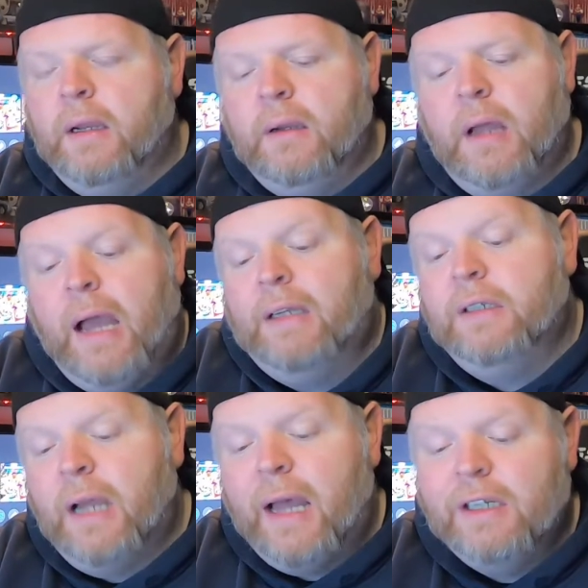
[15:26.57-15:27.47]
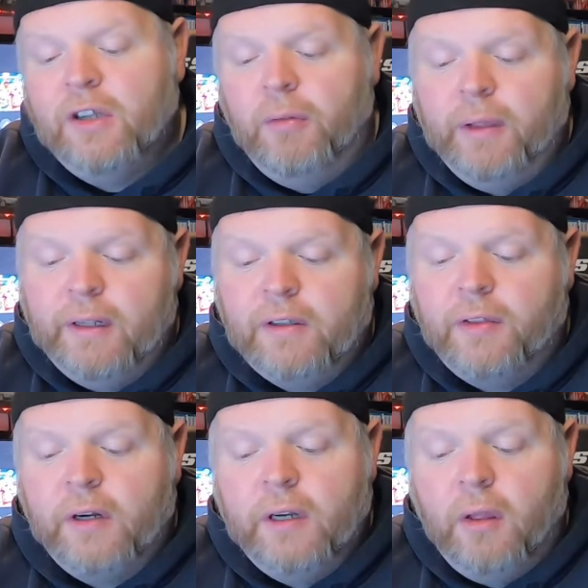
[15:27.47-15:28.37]
I just don't think it's a
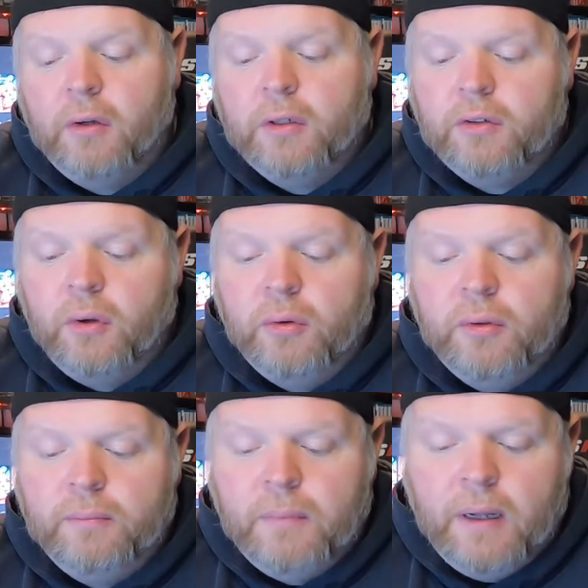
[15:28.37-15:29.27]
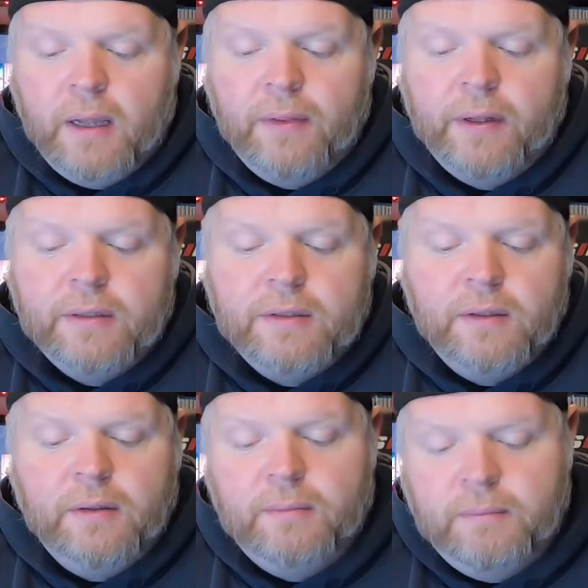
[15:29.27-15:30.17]
$30 controller. I think it's a